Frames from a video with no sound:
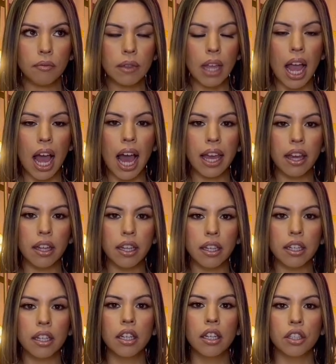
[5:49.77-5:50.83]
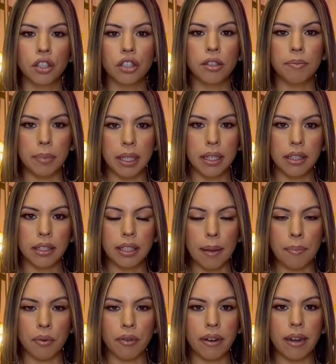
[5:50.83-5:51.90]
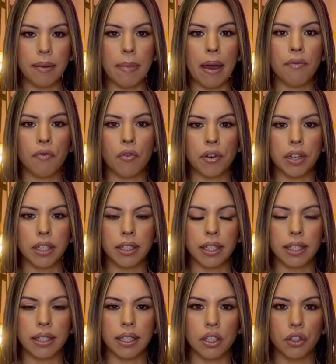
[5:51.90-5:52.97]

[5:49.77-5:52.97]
eye hook should be separated by 46 inches.